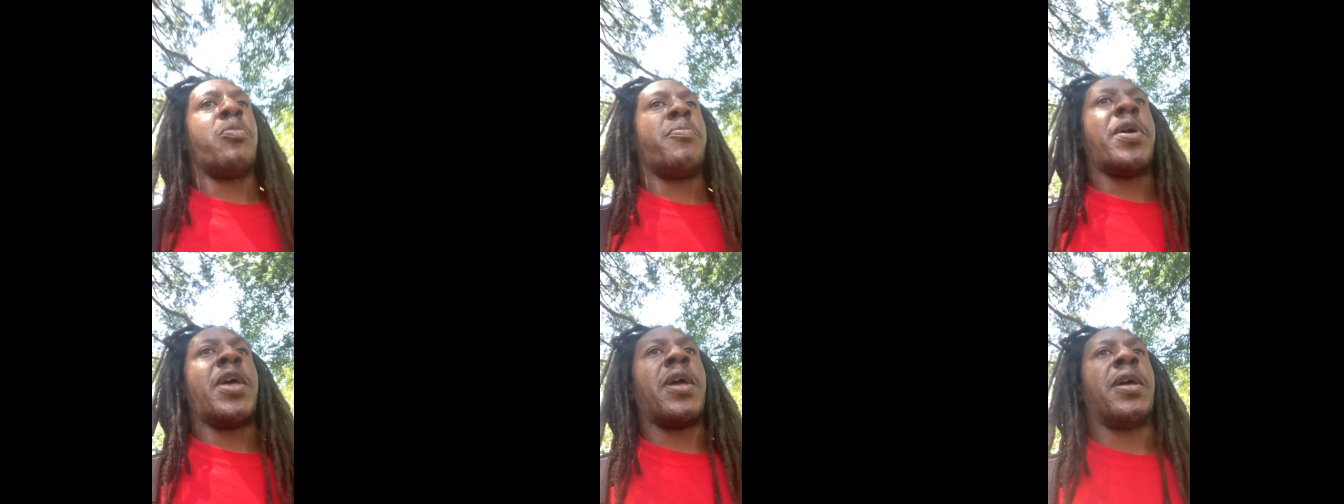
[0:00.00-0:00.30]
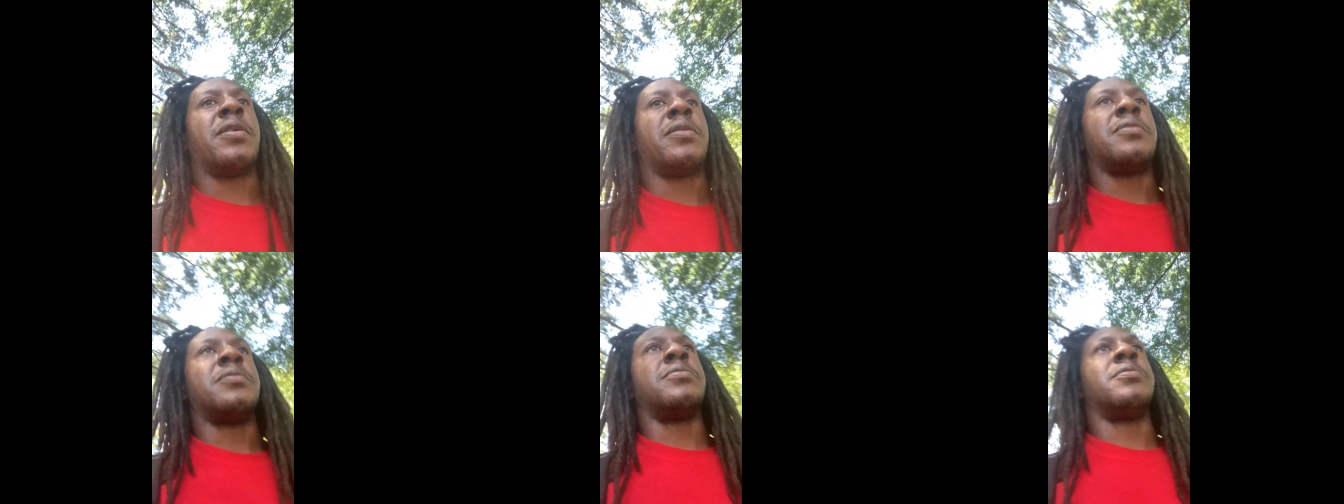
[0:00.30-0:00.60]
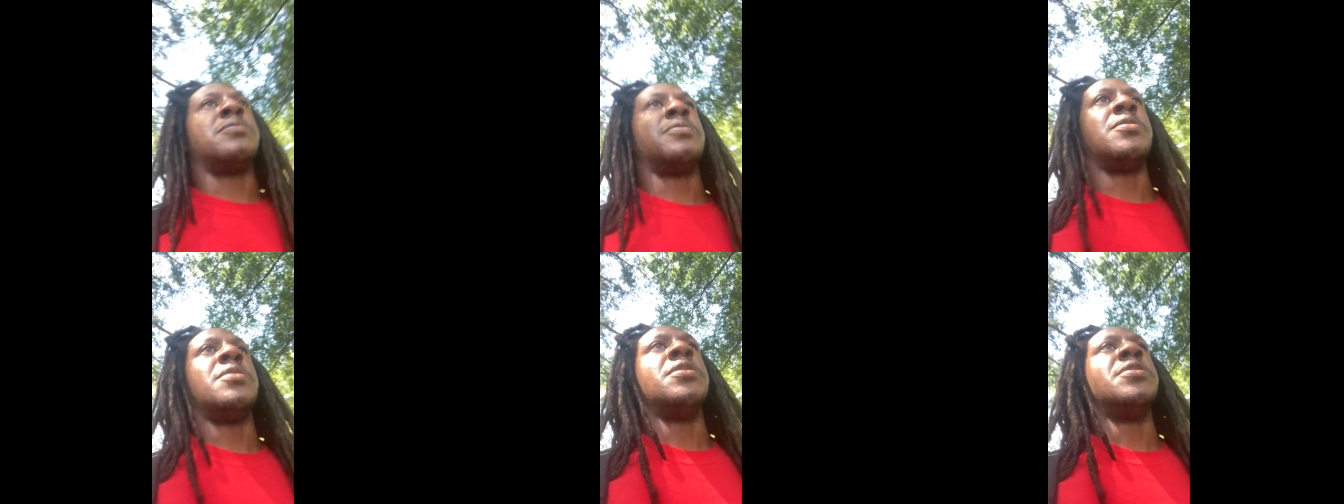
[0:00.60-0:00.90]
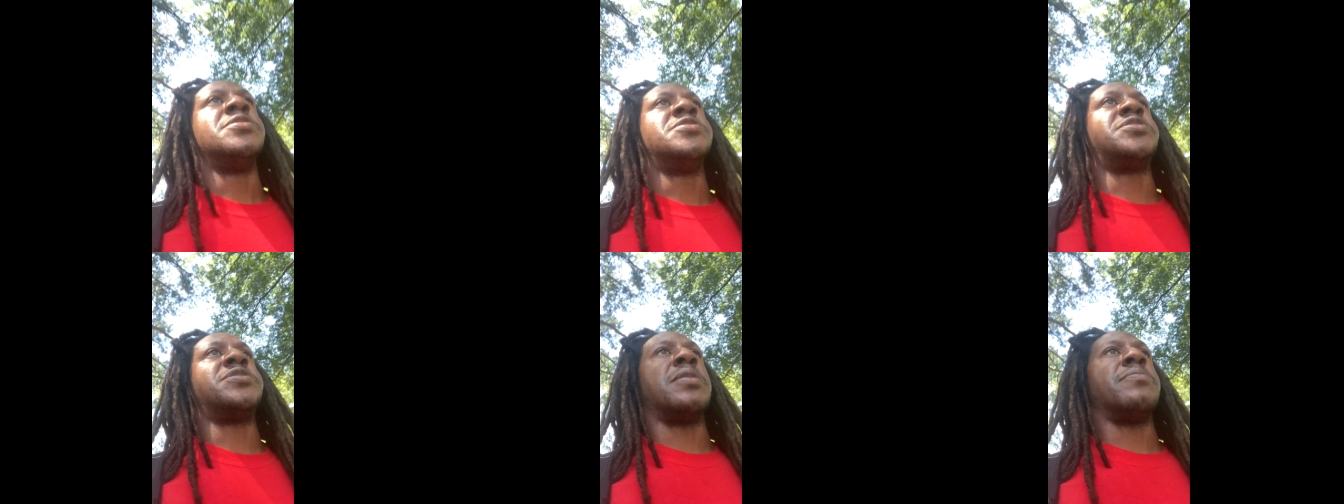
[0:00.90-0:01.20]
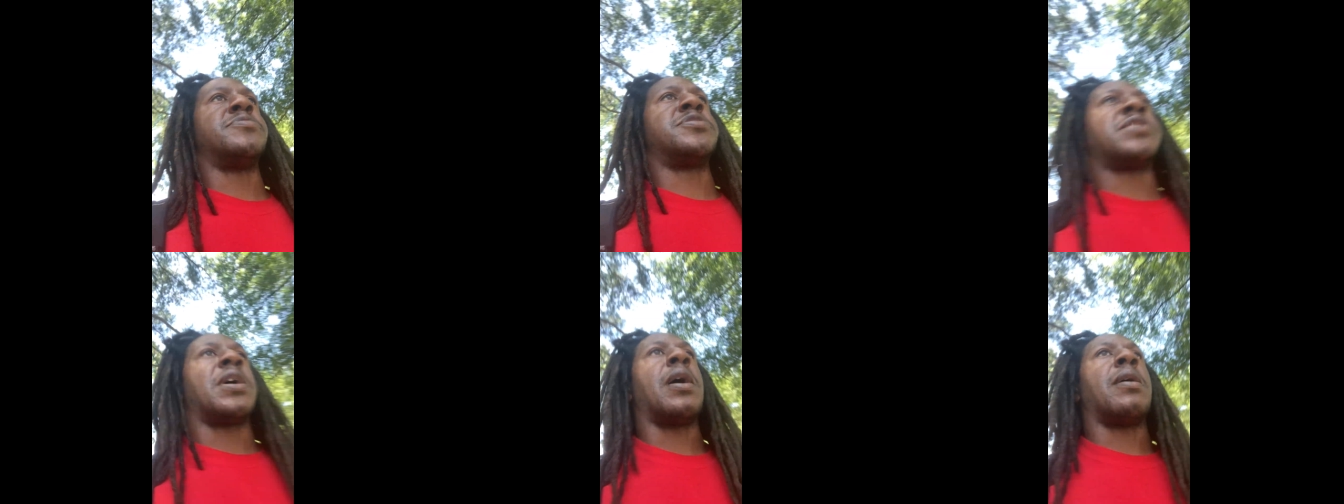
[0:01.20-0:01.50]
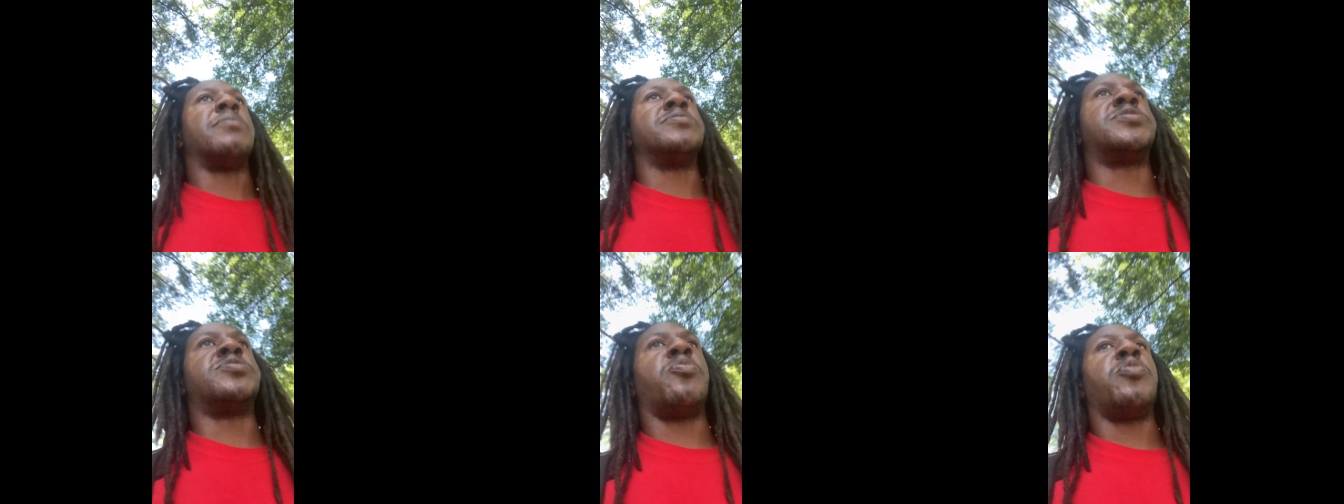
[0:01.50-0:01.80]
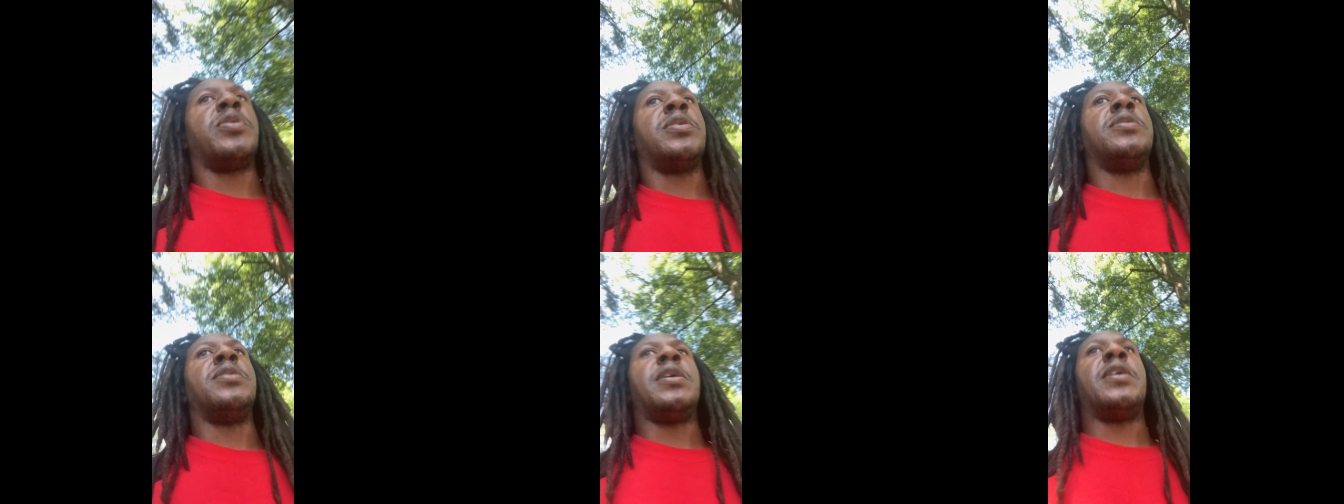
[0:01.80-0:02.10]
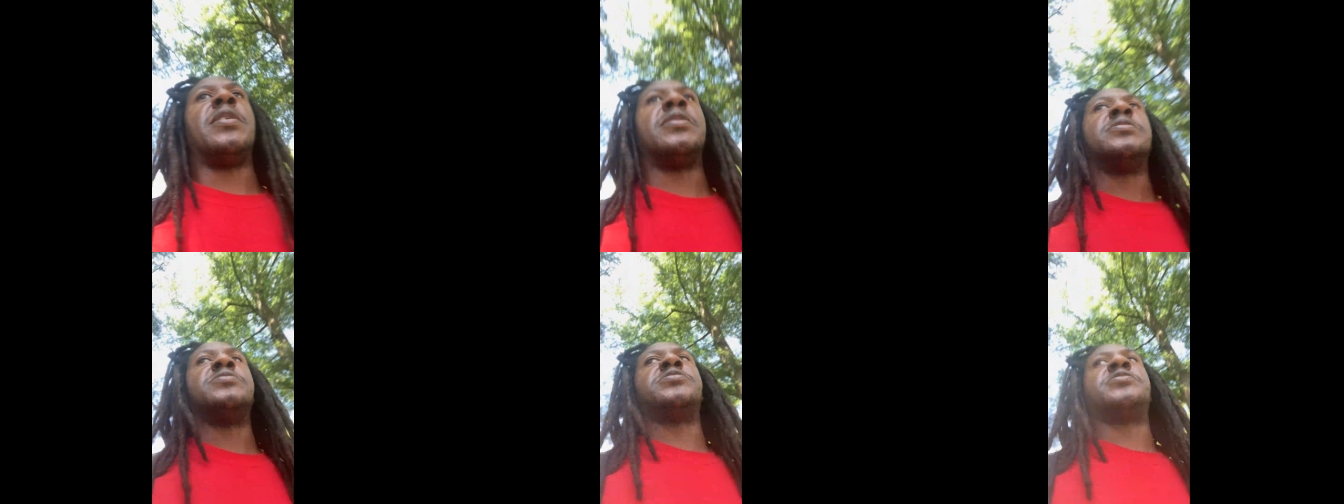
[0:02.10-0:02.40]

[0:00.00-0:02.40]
man. Sometimes we need